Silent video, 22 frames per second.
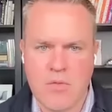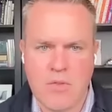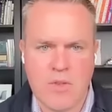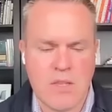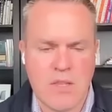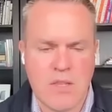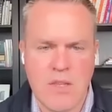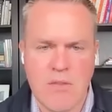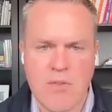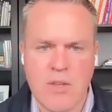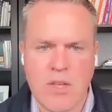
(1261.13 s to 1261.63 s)

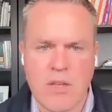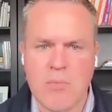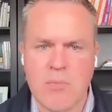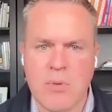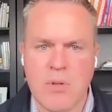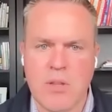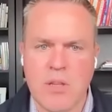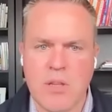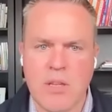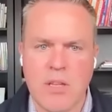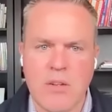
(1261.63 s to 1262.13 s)
significant
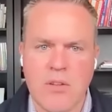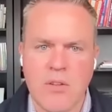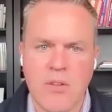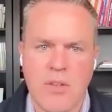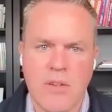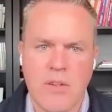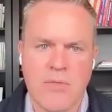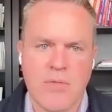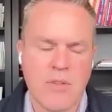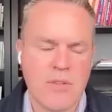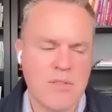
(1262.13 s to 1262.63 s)
political
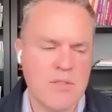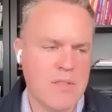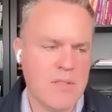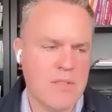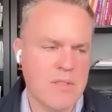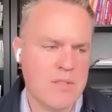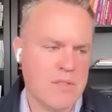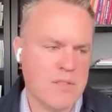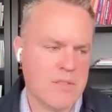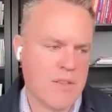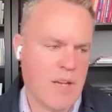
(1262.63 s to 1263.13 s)

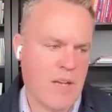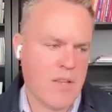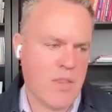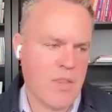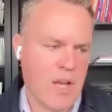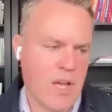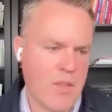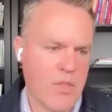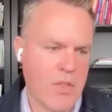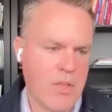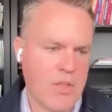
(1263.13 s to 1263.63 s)
differences,
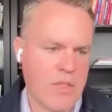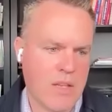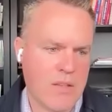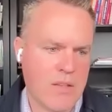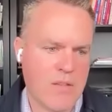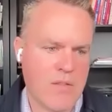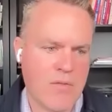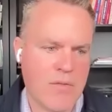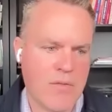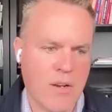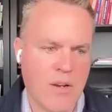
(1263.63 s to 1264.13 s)
I think
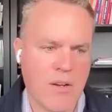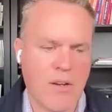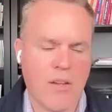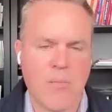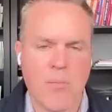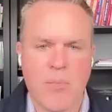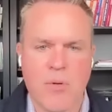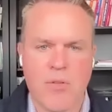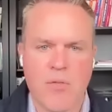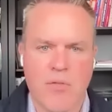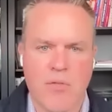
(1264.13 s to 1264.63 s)
that's a very
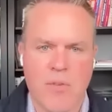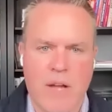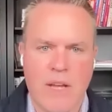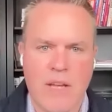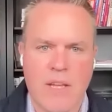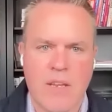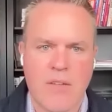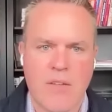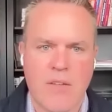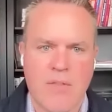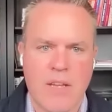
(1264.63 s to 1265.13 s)

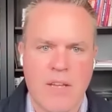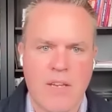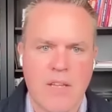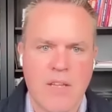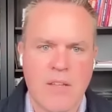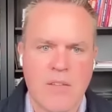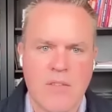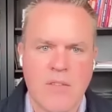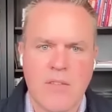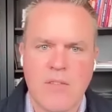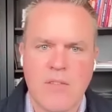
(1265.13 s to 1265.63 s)
provocative
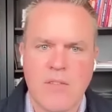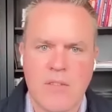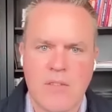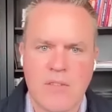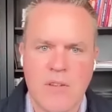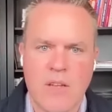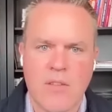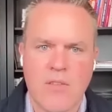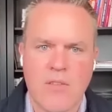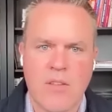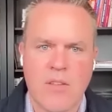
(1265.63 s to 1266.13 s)
idea to
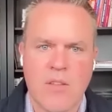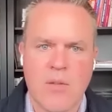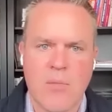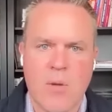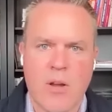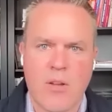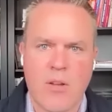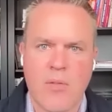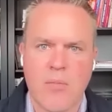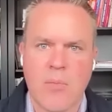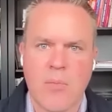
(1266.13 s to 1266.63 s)
suggest to the
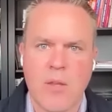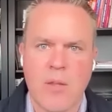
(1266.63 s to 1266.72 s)
American